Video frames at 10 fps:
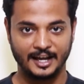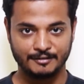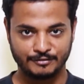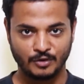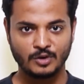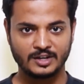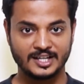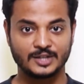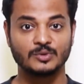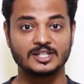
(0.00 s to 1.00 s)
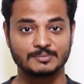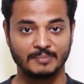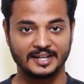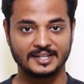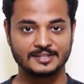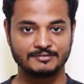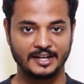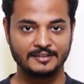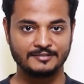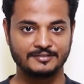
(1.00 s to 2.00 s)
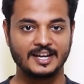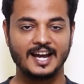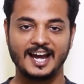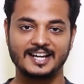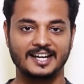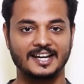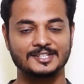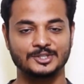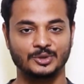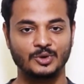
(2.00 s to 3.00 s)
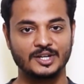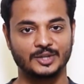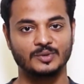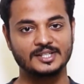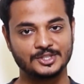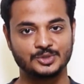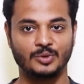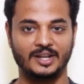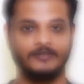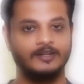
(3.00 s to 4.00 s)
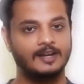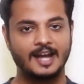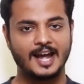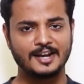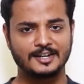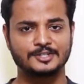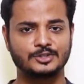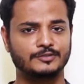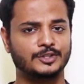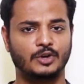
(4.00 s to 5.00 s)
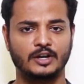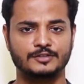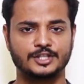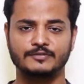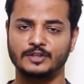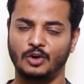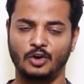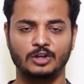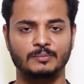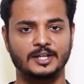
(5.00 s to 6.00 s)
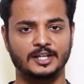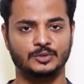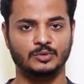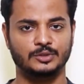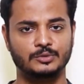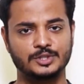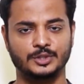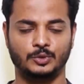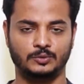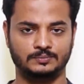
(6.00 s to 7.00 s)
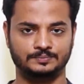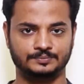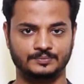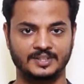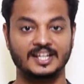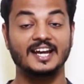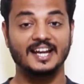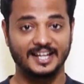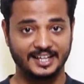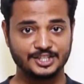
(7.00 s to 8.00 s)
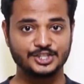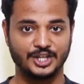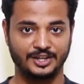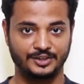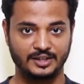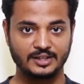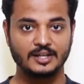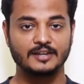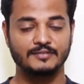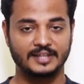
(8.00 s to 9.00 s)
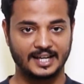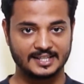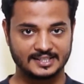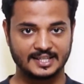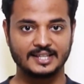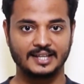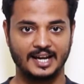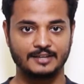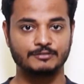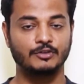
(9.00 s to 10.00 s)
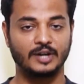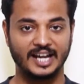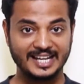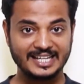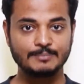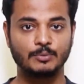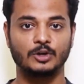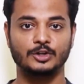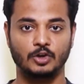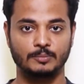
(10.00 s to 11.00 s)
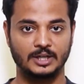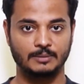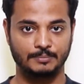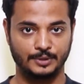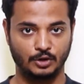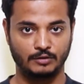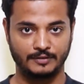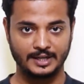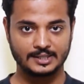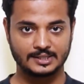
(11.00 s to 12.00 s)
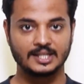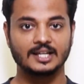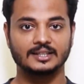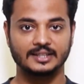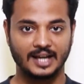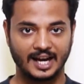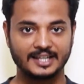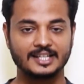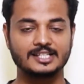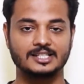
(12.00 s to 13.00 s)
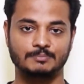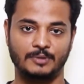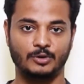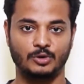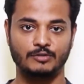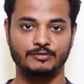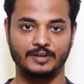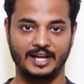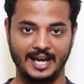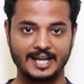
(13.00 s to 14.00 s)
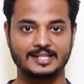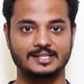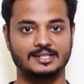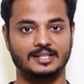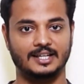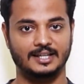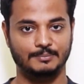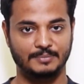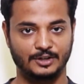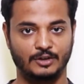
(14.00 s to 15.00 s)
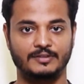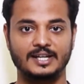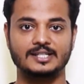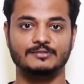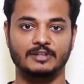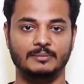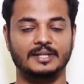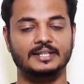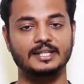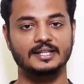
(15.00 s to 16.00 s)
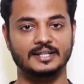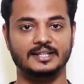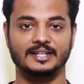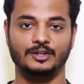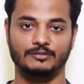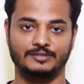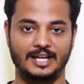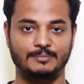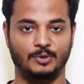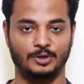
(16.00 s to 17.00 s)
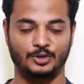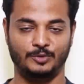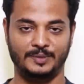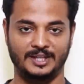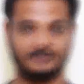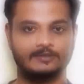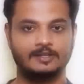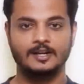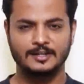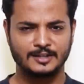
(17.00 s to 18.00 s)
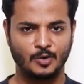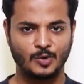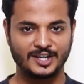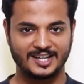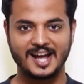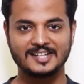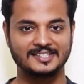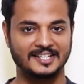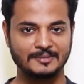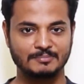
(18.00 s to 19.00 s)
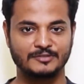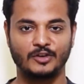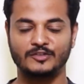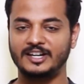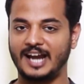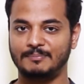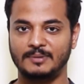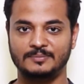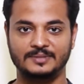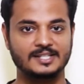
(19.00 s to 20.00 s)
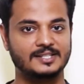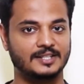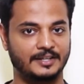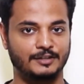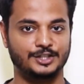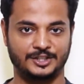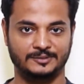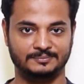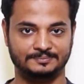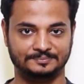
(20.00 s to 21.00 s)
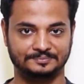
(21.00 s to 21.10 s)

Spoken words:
a4 equals minus 5 and a0 equals 12, and rest of the coefficient will all be equal to 0. In general, we can say that for any polynomial p of x, the highest power of x in p of x will be the degree of that polynomial. Now one last thing before we wrap up this revision.